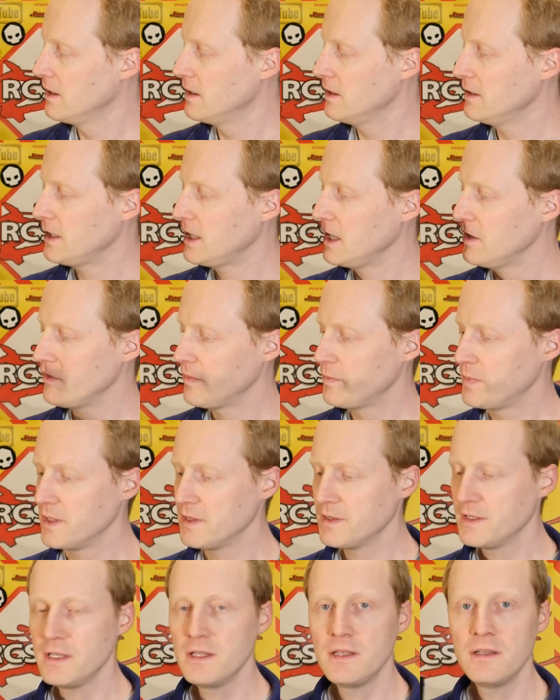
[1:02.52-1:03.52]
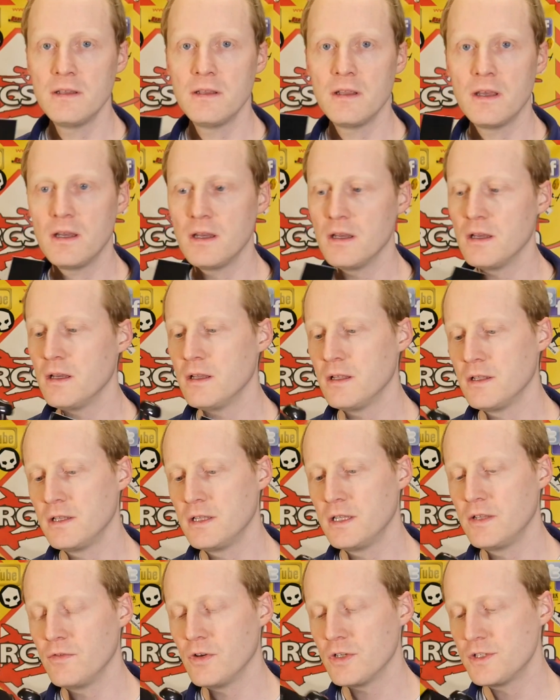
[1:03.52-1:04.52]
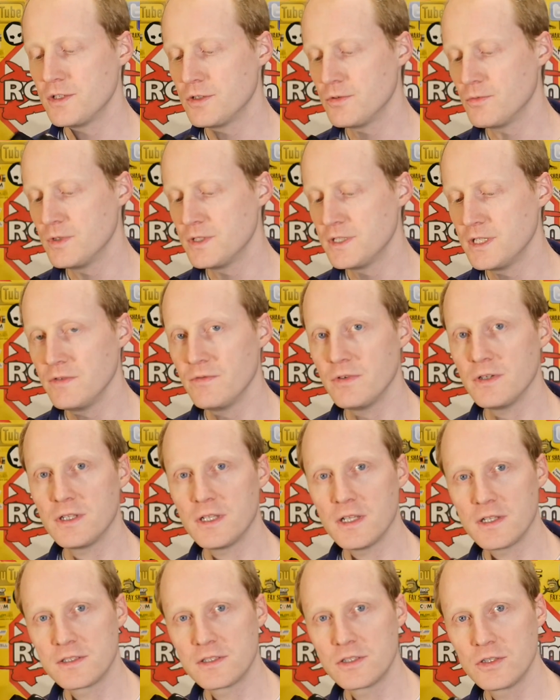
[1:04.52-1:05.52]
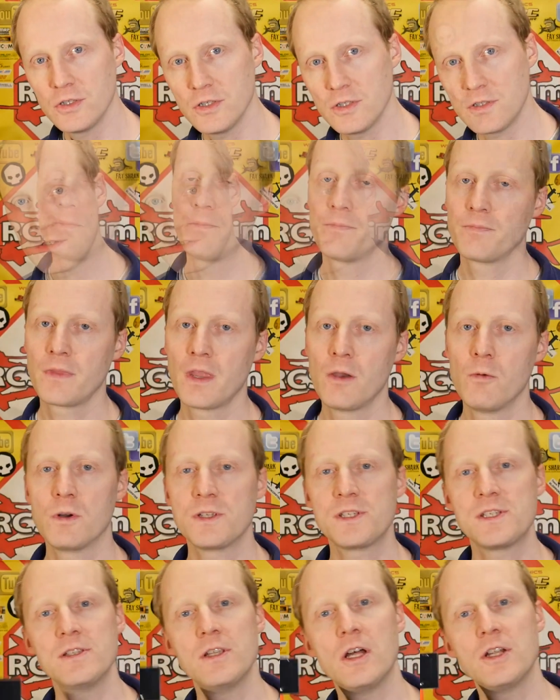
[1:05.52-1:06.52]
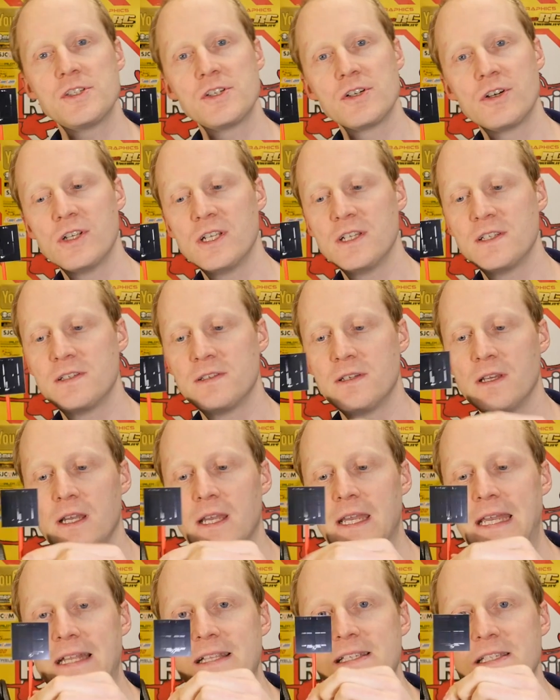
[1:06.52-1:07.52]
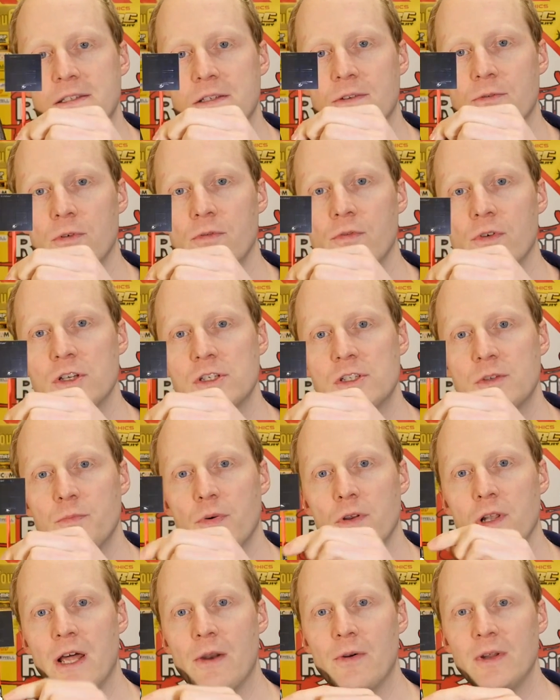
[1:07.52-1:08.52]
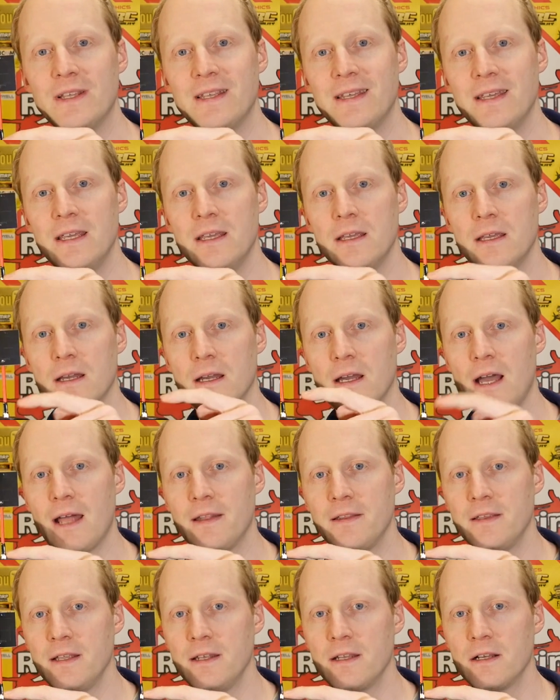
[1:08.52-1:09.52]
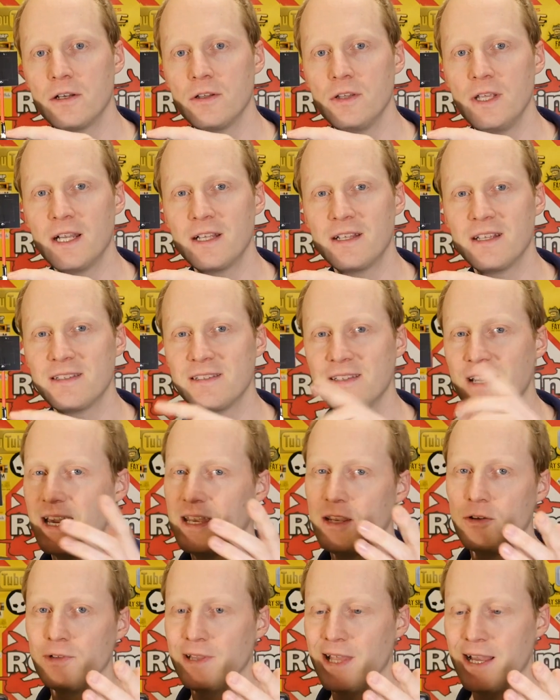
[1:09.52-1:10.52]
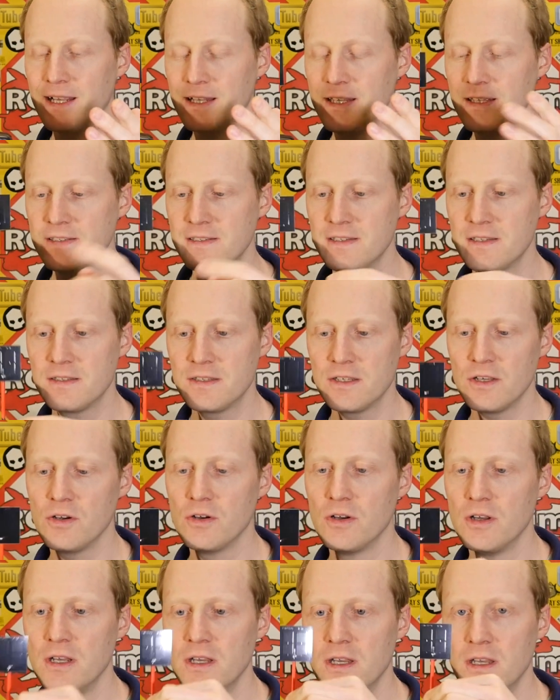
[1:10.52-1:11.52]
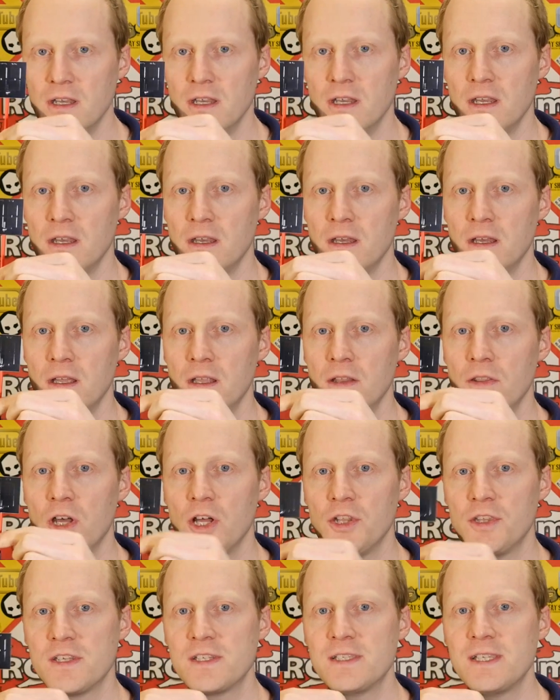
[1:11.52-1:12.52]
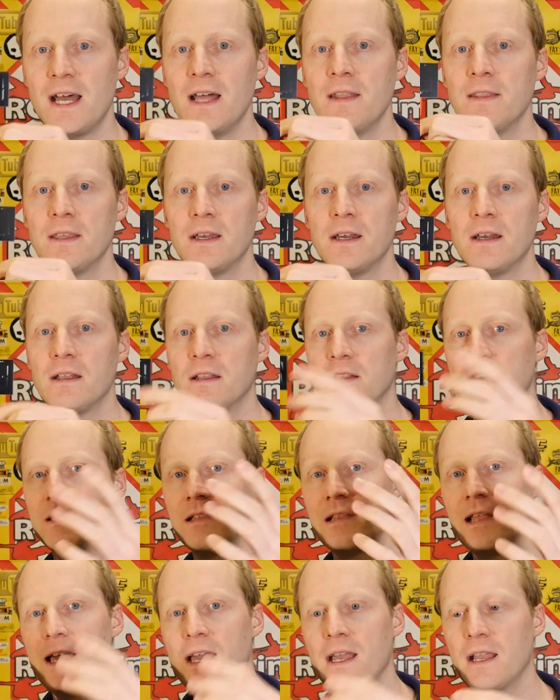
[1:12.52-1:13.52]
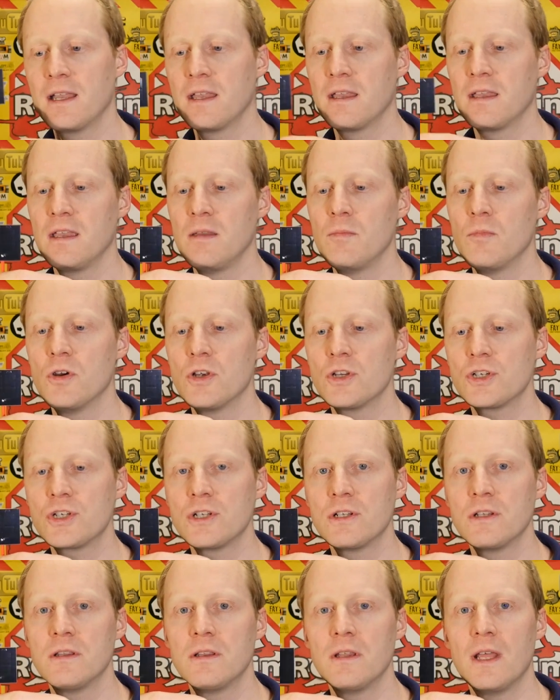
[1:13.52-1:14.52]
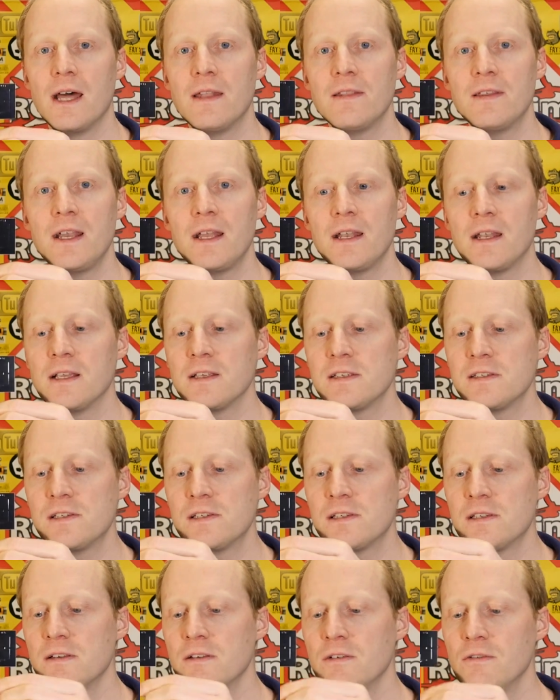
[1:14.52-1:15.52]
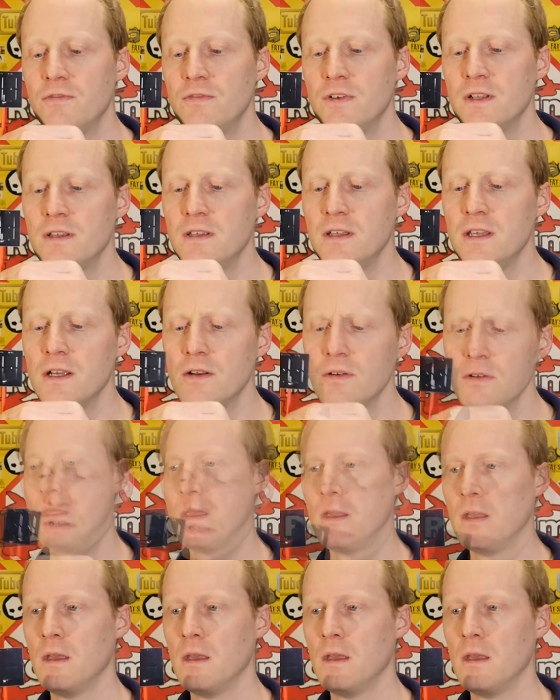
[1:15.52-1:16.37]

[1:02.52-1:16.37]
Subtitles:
They have a built-in diversity receiver, that's good. What's not so good is its reversed polarity antenna connectors. I don't like this, so not the standard like immersion antennas fit here.